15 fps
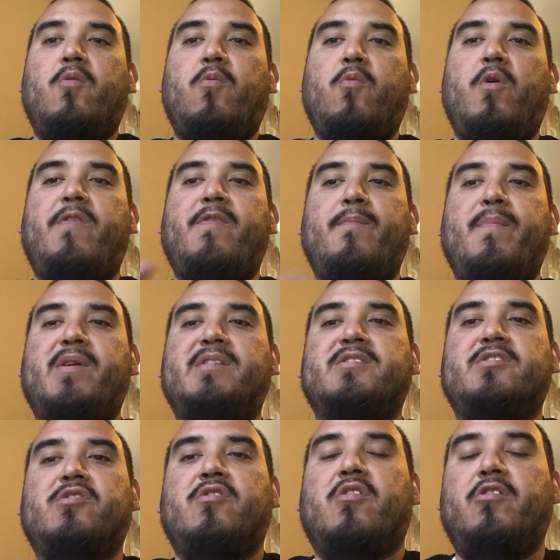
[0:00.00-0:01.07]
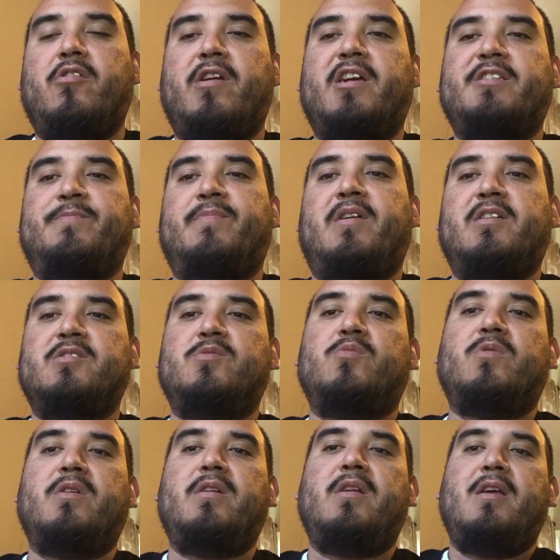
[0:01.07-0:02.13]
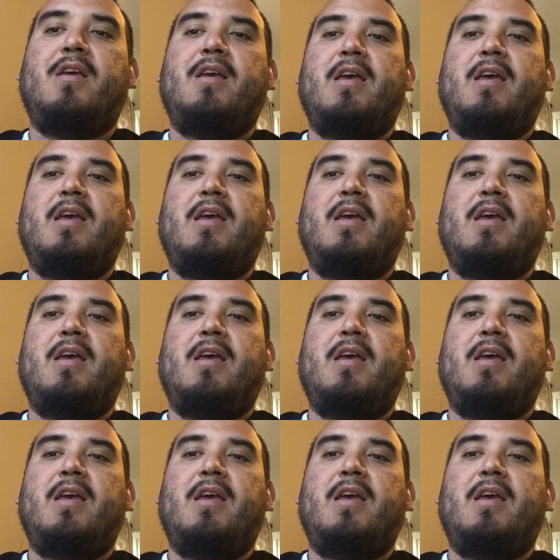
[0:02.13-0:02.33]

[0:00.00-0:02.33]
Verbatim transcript: with Mixer on your Xbox One.